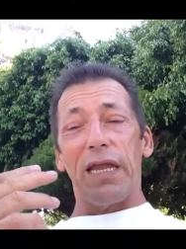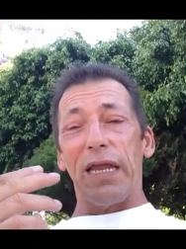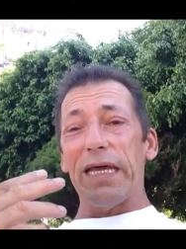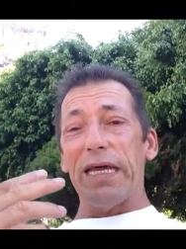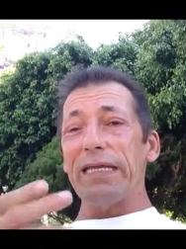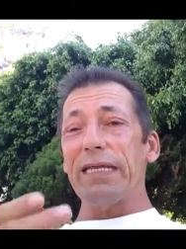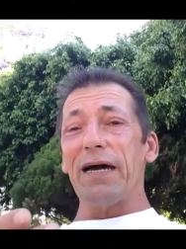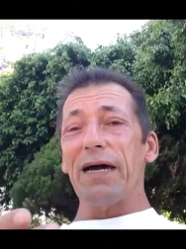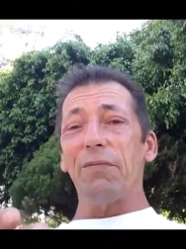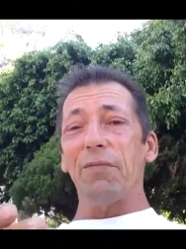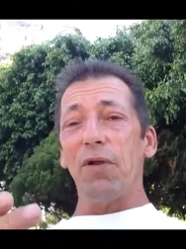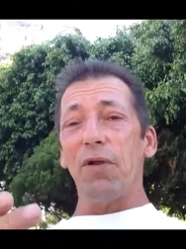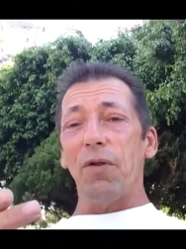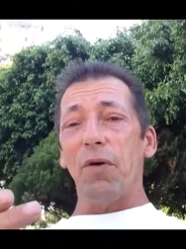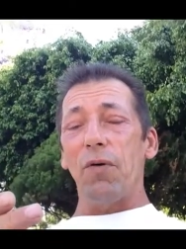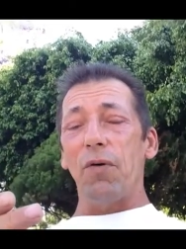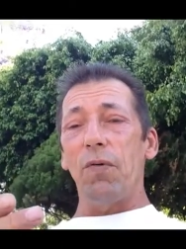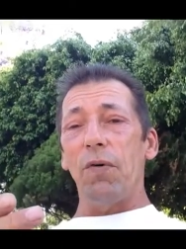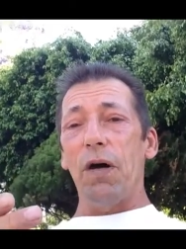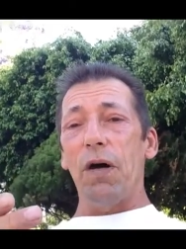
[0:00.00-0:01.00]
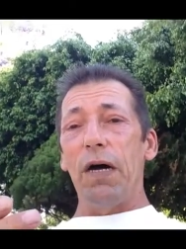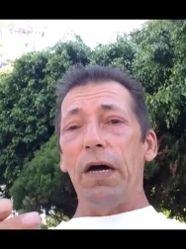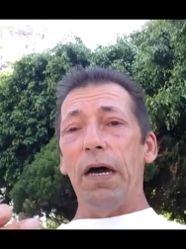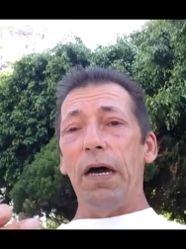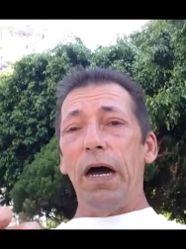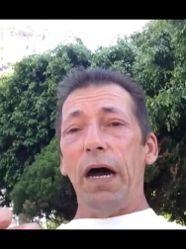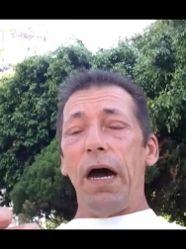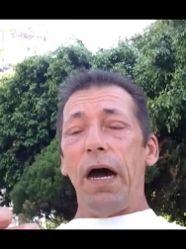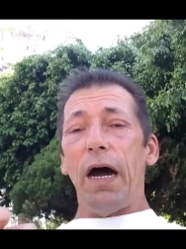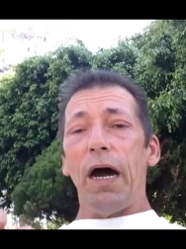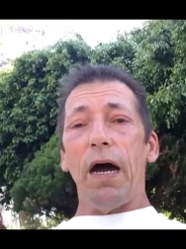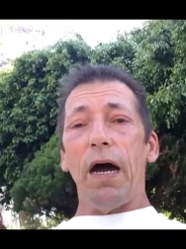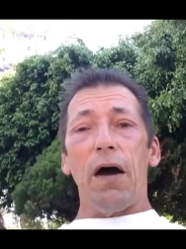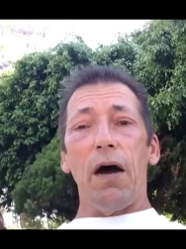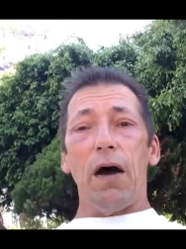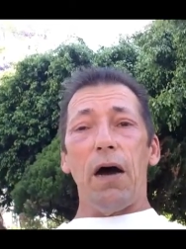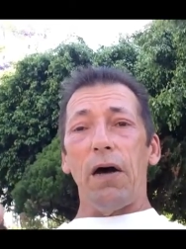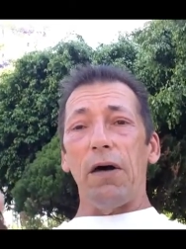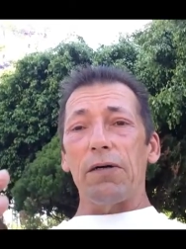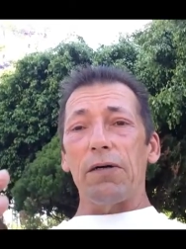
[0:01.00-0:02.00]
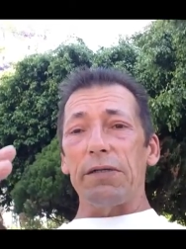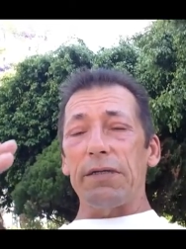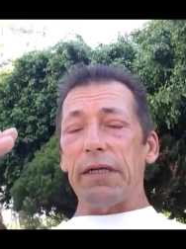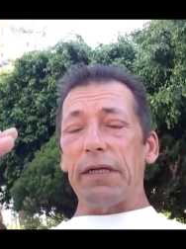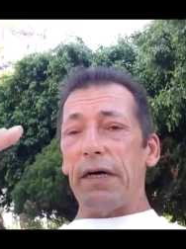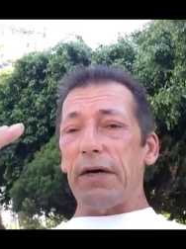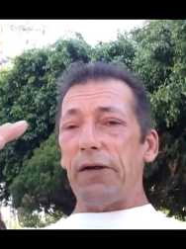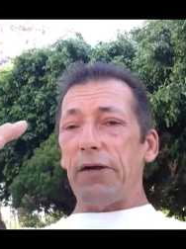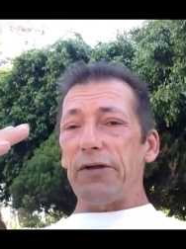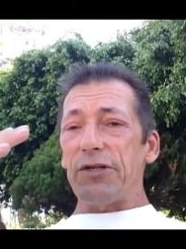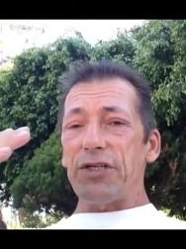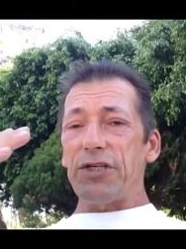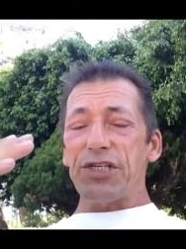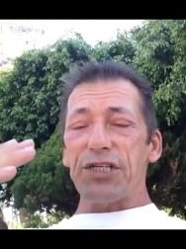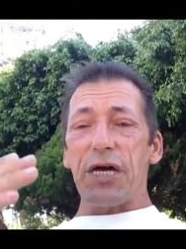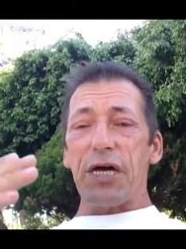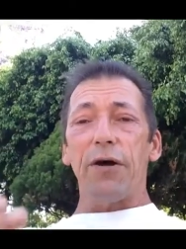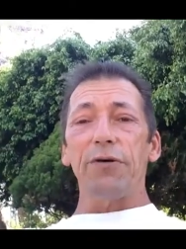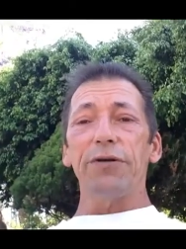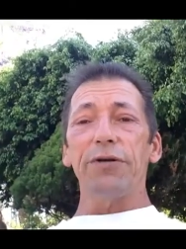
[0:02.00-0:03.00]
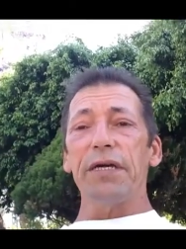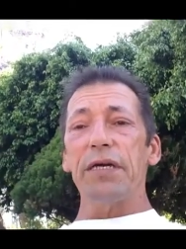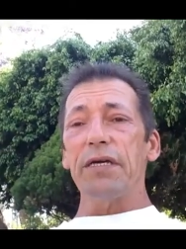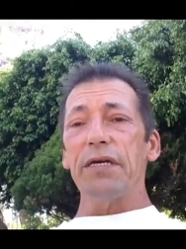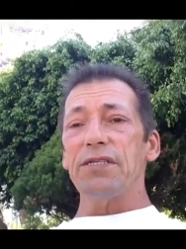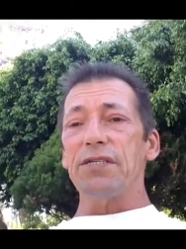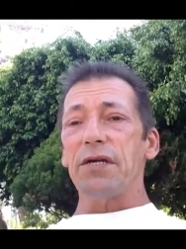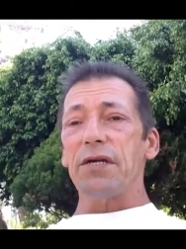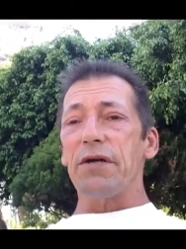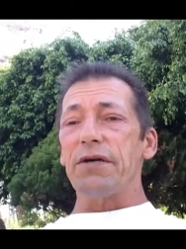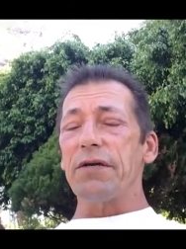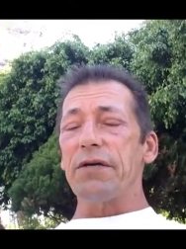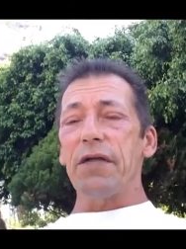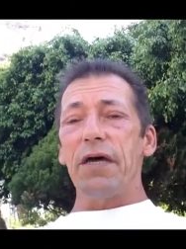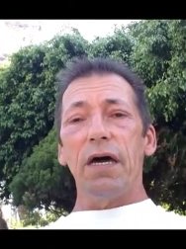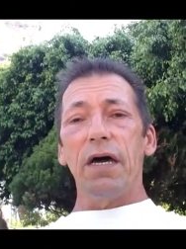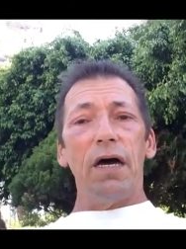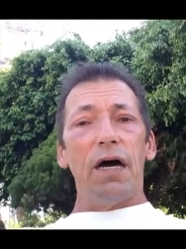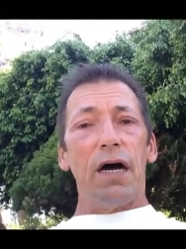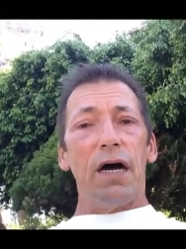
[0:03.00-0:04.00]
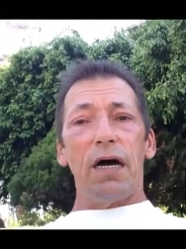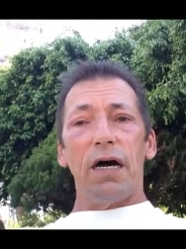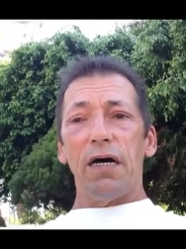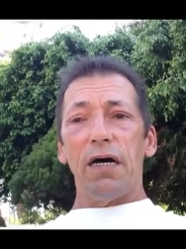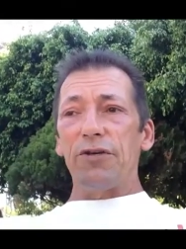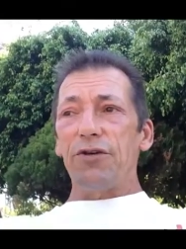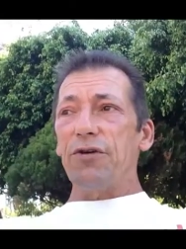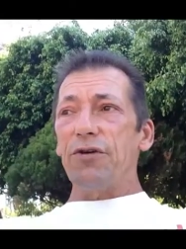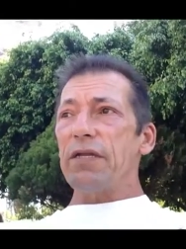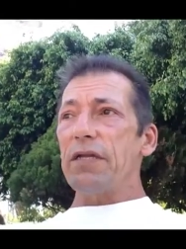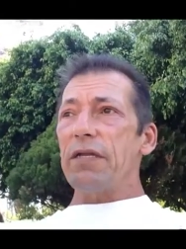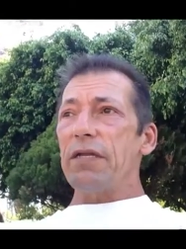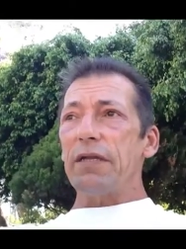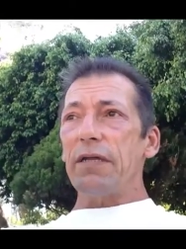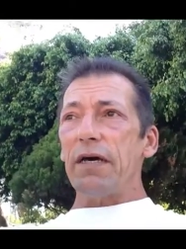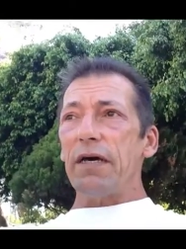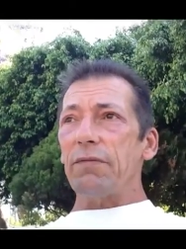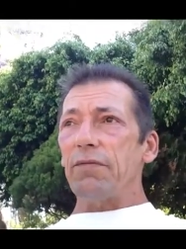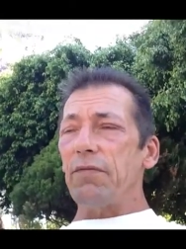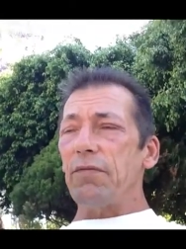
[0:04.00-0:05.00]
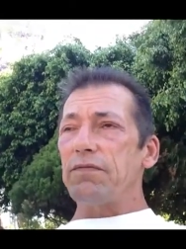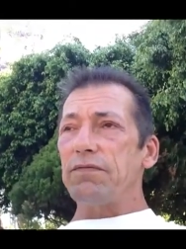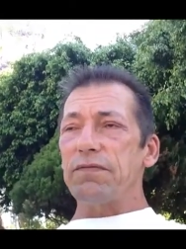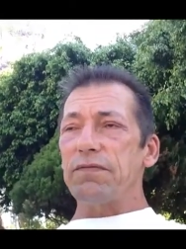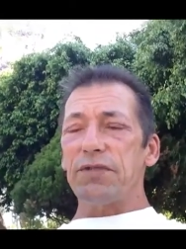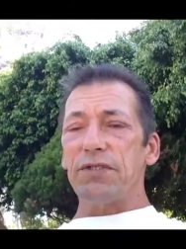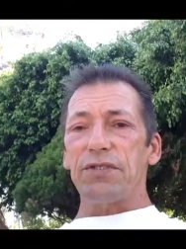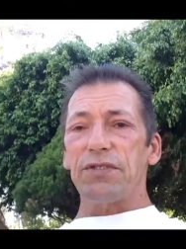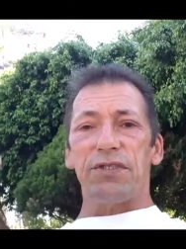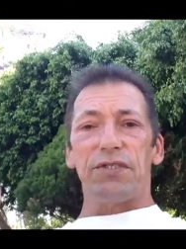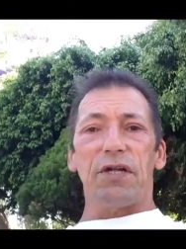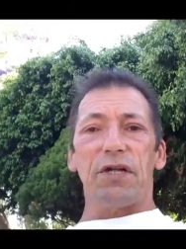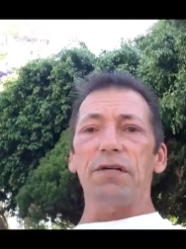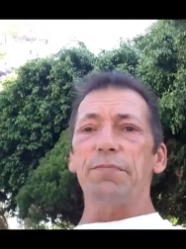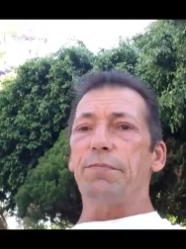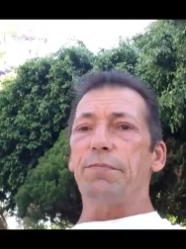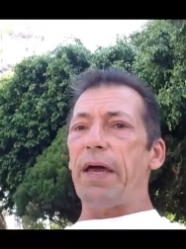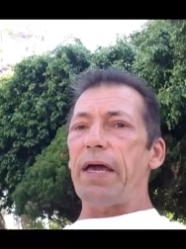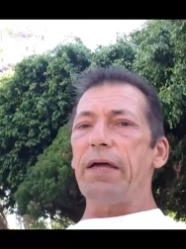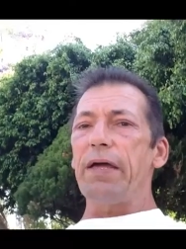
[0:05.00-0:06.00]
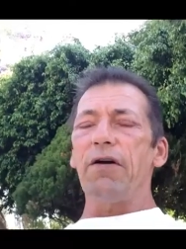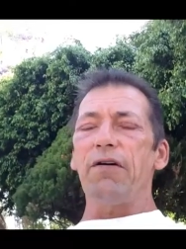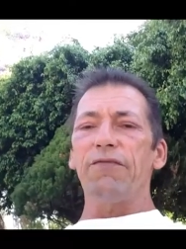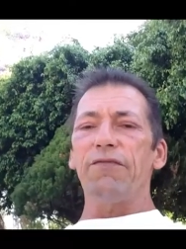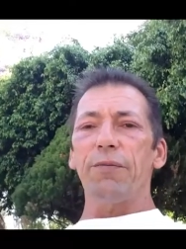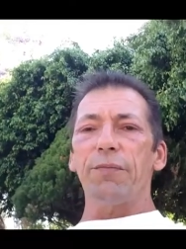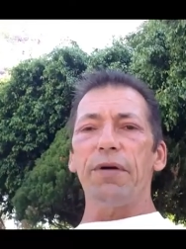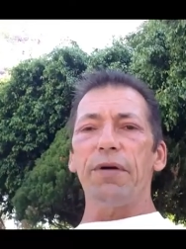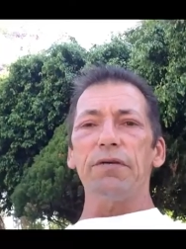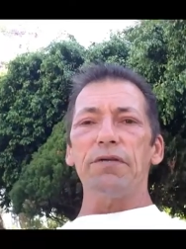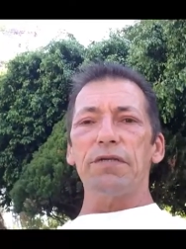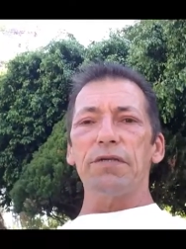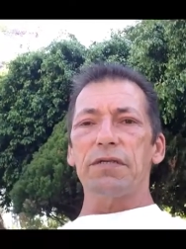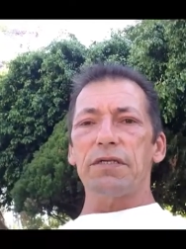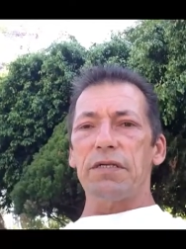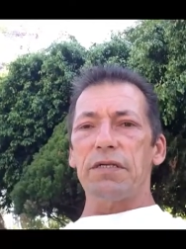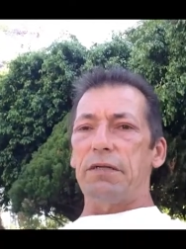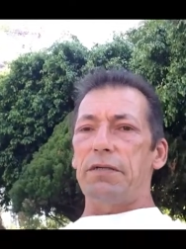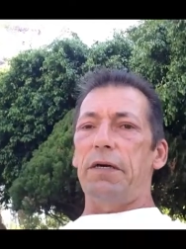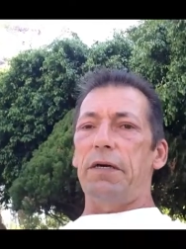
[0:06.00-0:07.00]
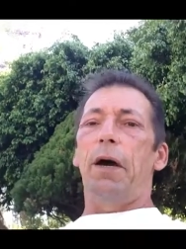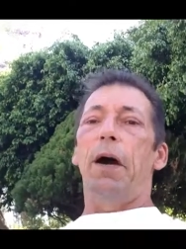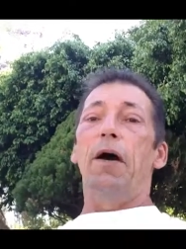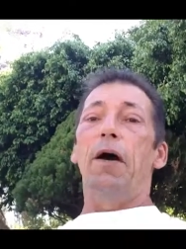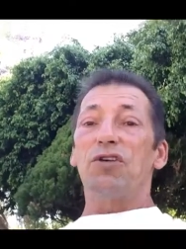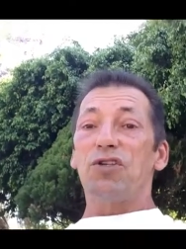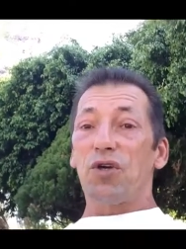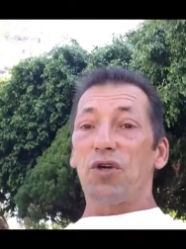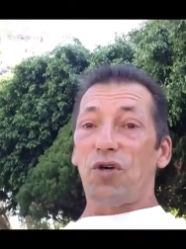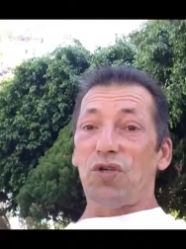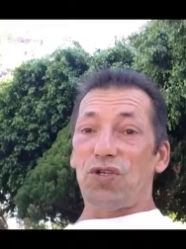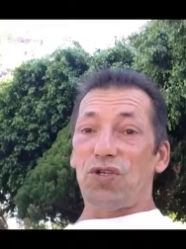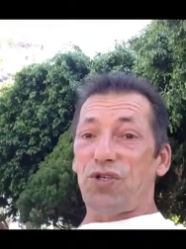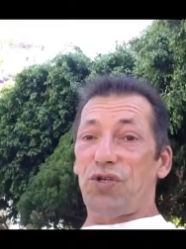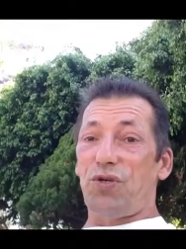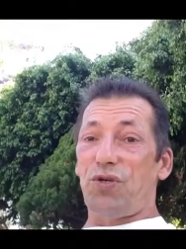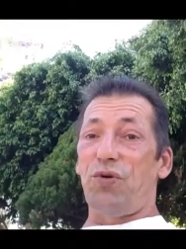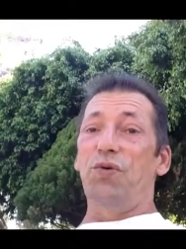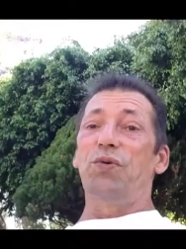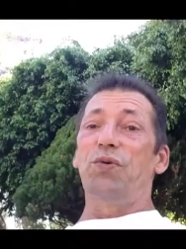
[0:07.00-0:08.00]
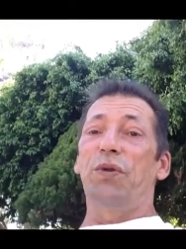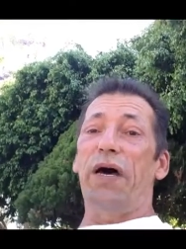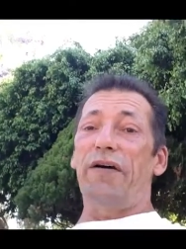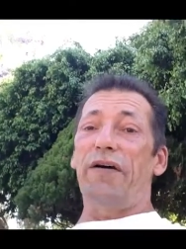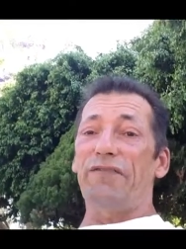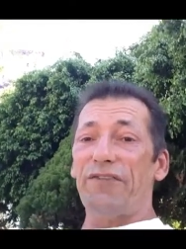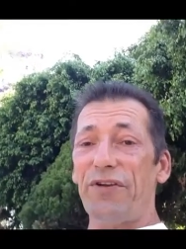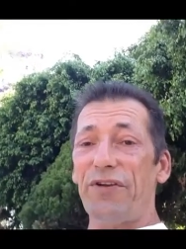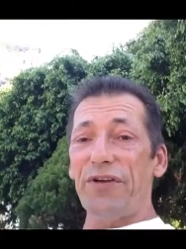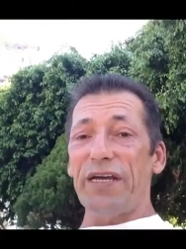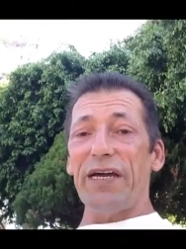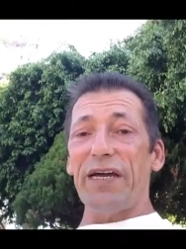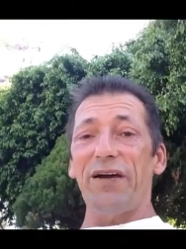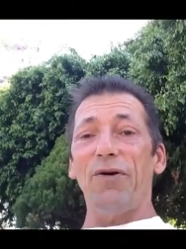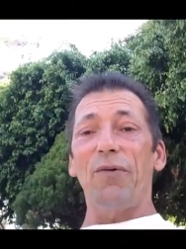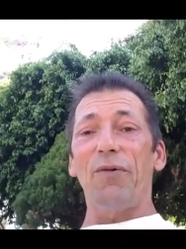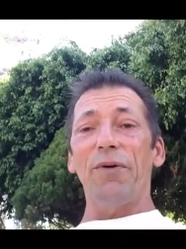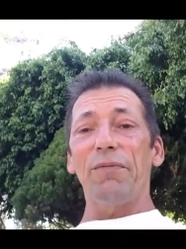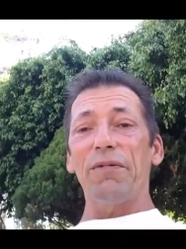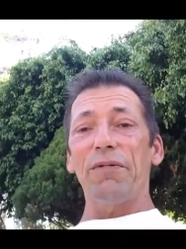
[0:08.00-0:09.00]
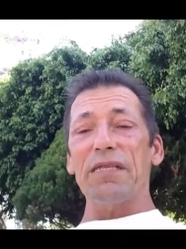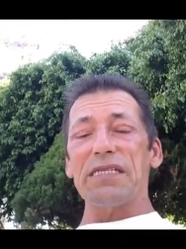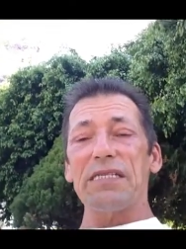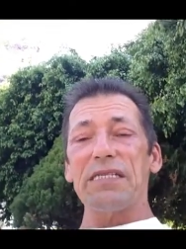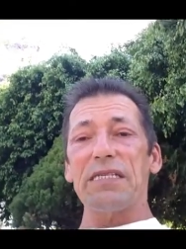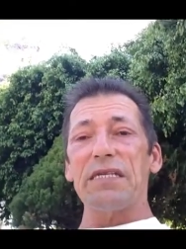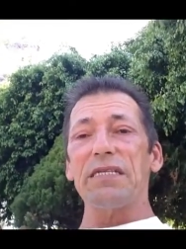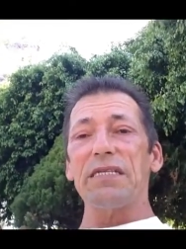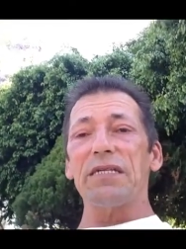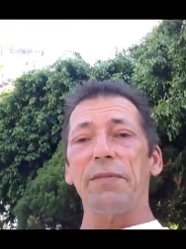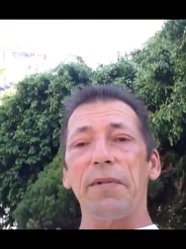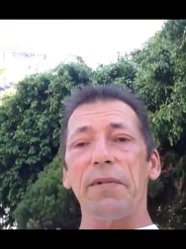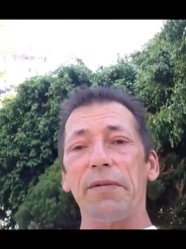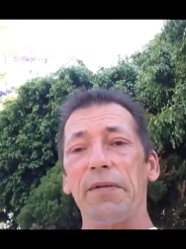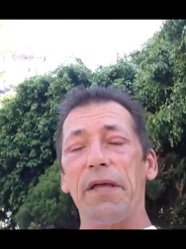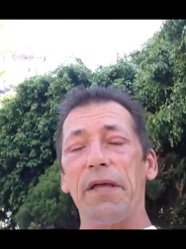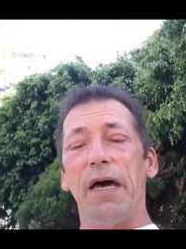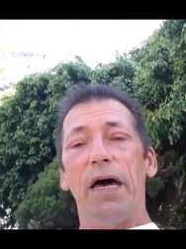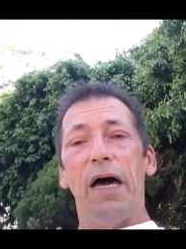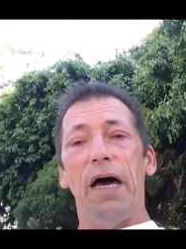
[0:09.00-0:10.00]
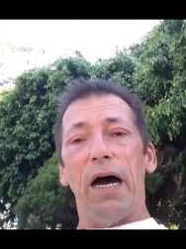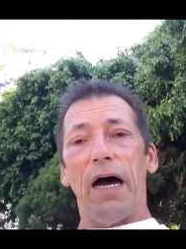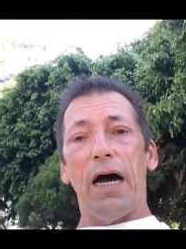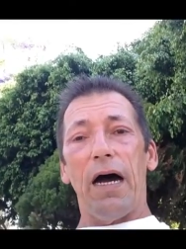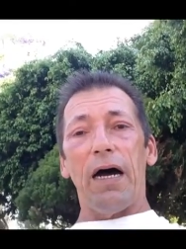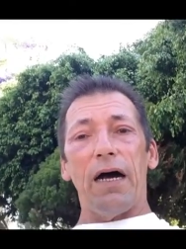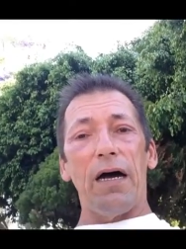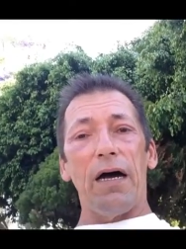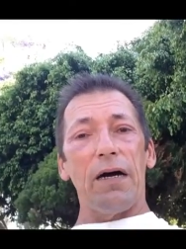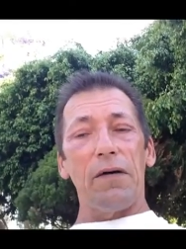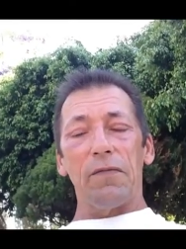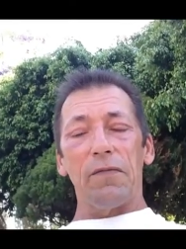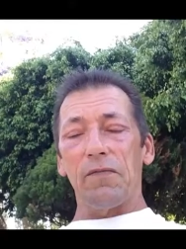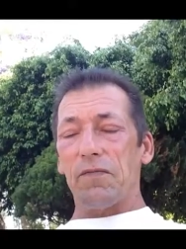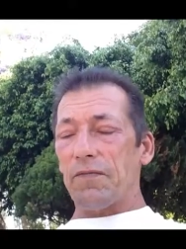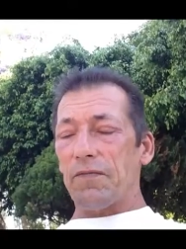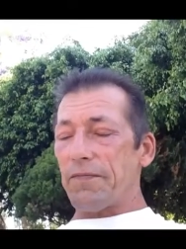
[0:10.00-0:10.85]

link down below uh, on, on just how you can get started. Uh, you can uh, start paying off your bills soon after you get going with the system. And uh,